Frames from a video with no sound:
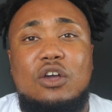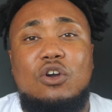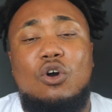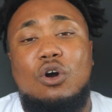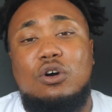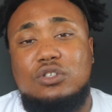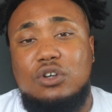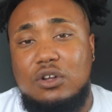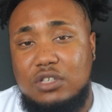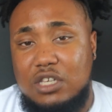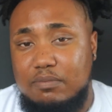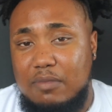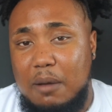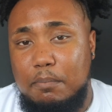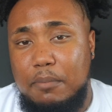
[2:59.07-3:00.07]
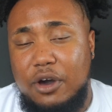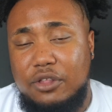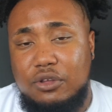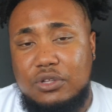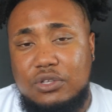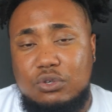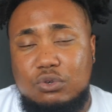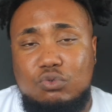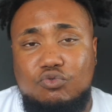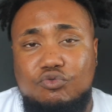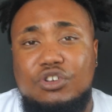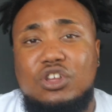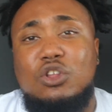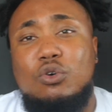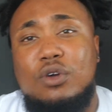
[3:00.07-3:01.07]
called on to my mother to
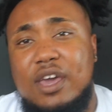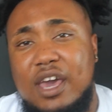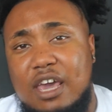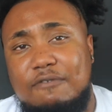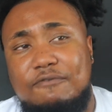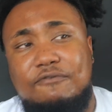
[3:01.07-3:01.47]
relocate